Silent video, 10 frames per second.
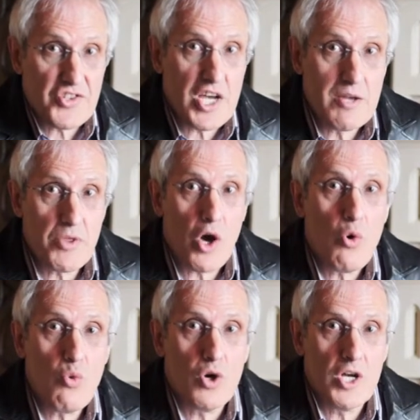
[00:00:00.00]
to type the
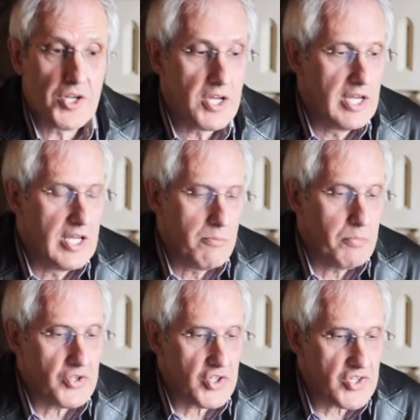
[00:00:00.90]
whole word,
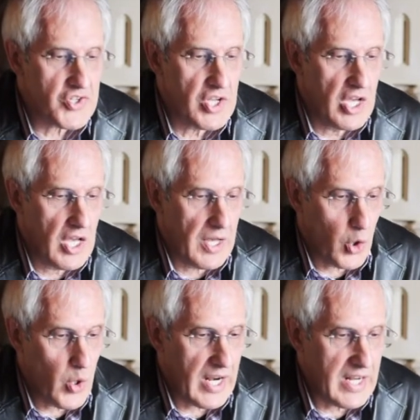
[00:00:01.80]
but just
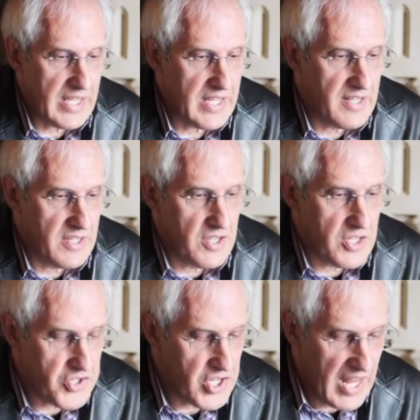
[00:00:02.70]
quickly
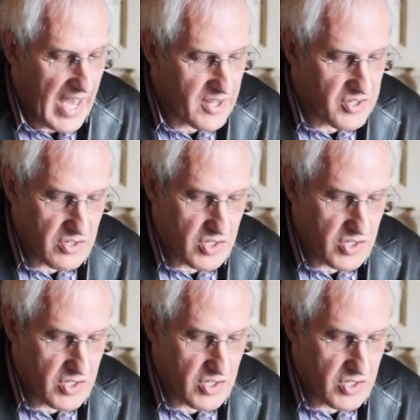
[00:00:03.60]
select.